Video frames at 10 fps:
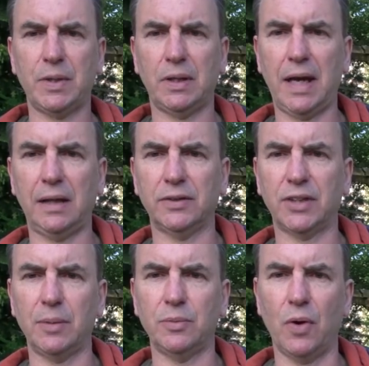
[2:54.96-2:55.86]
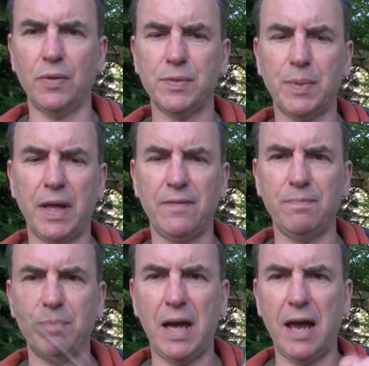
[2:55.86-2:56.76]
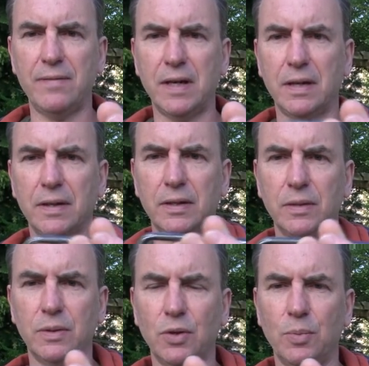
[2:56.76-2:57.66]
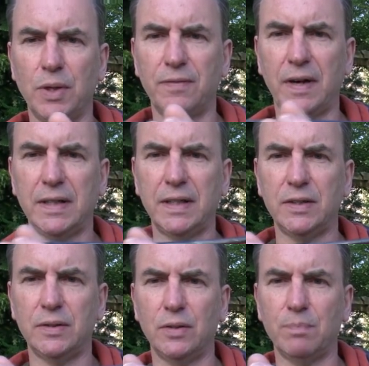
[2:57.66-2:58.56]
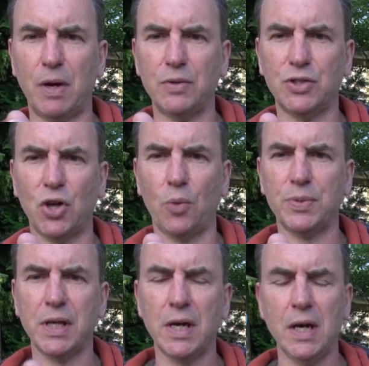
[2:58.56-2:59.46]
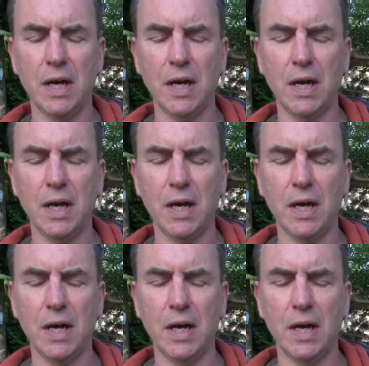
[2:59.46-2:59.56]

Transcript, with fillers: typical L-shaped rods, but they're a bit heavier than you would normally find in most shops.